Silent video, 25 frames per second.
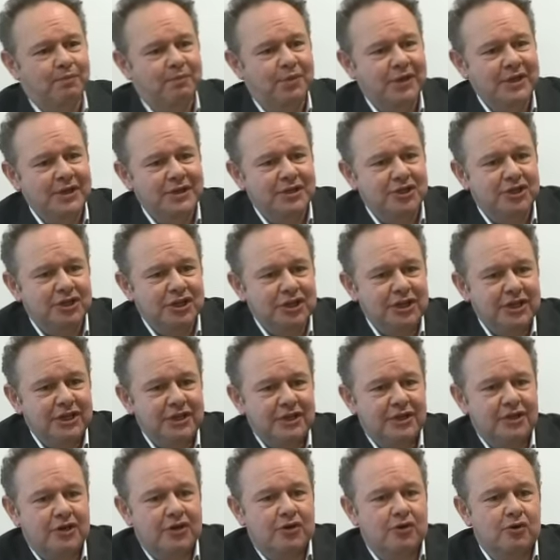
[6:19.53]

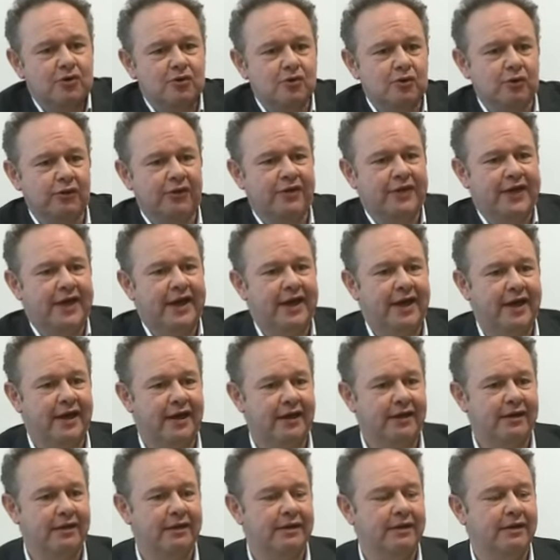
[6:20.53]
P&G called
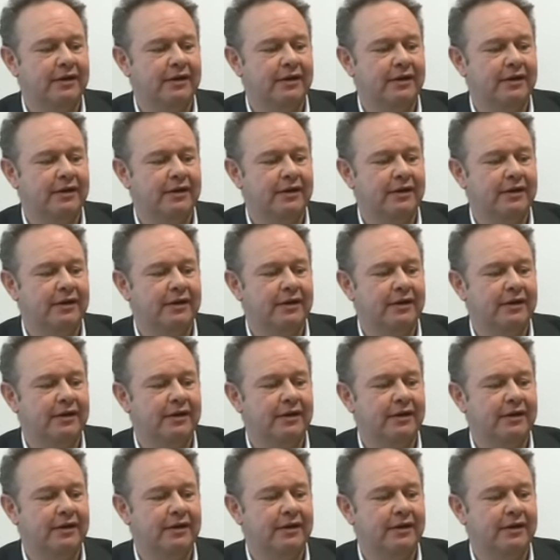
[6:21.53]
their,